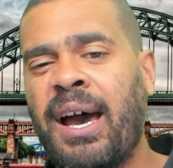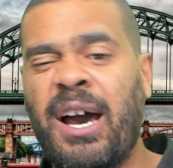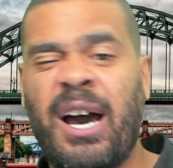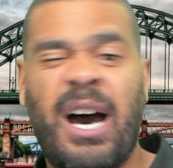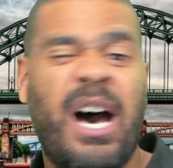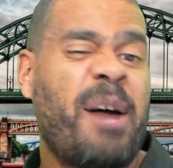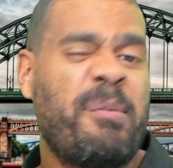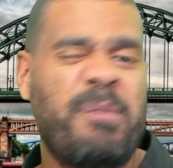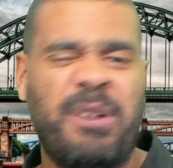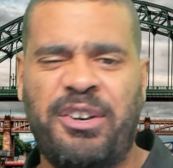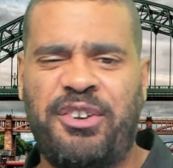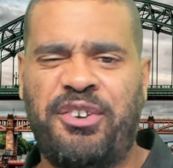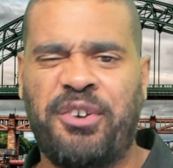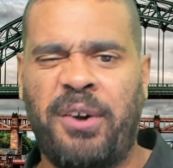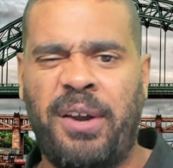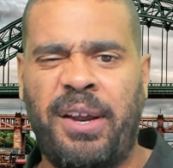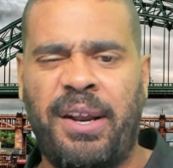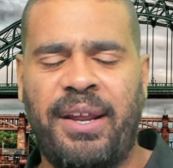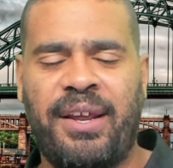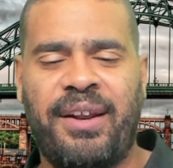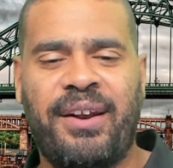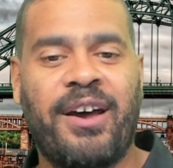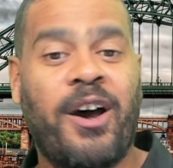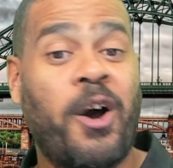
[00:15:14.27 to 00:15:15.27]
I'm enjoying
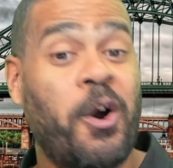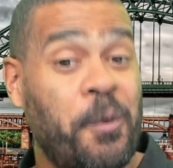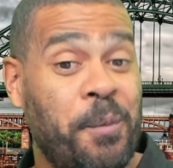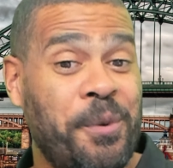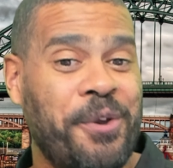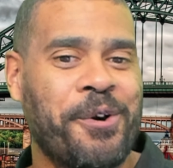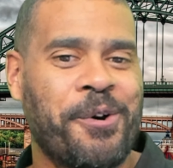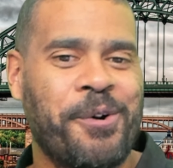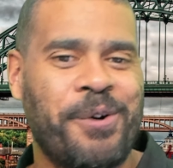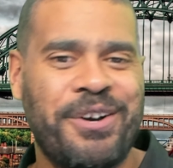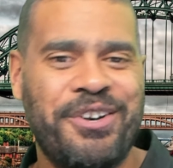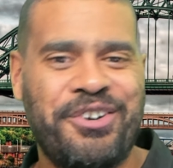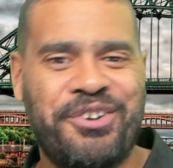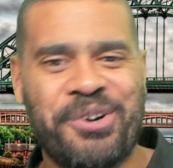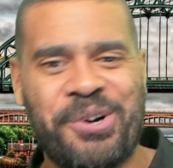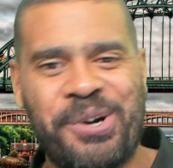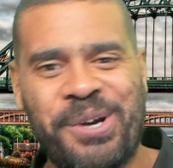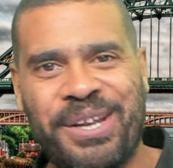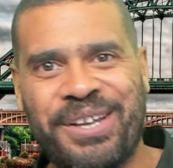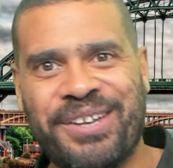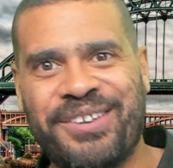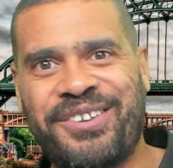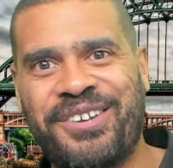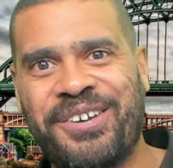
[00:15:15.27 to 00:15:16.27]
it. I hope you're
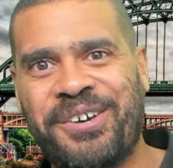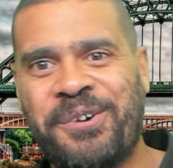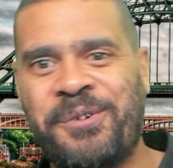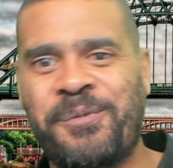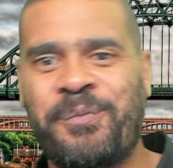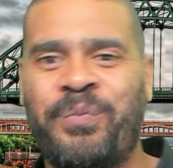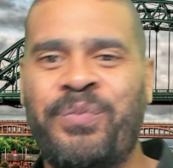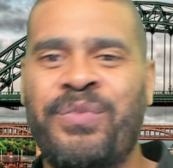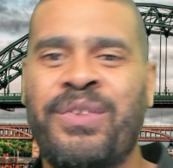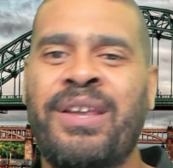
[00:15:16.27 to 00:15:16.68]
enjoying it too.